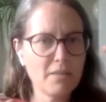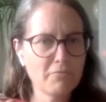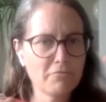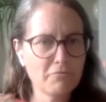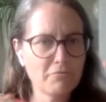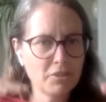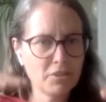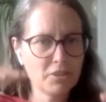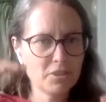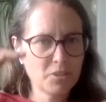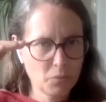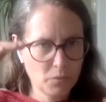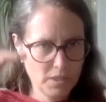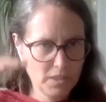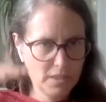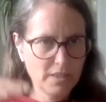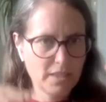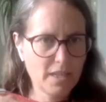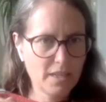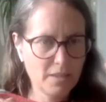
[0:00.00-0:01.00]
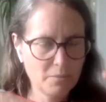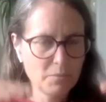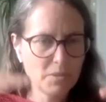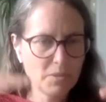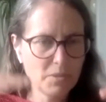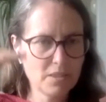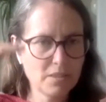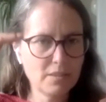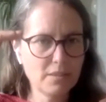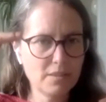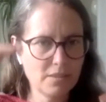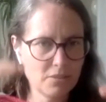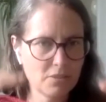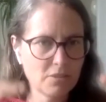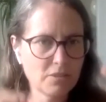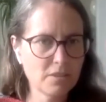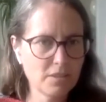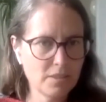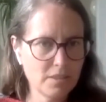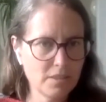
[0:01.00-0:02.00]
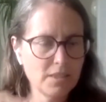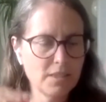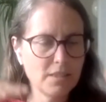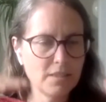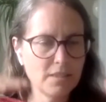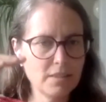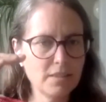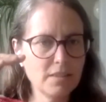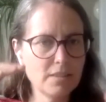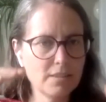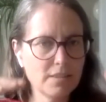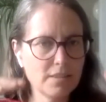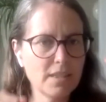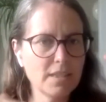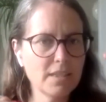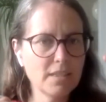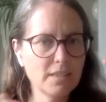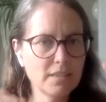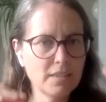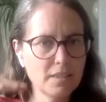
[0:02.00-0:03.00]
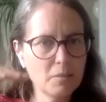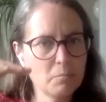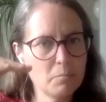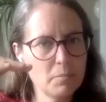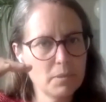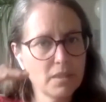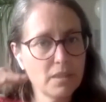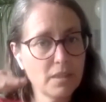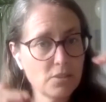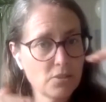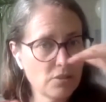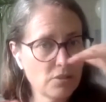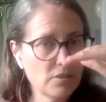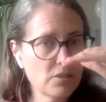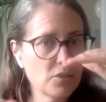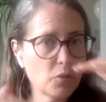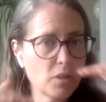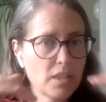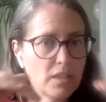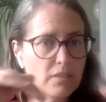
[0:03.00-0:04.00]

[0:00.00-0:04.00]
first when it comes to the certainty and the anxiety, but they sure drive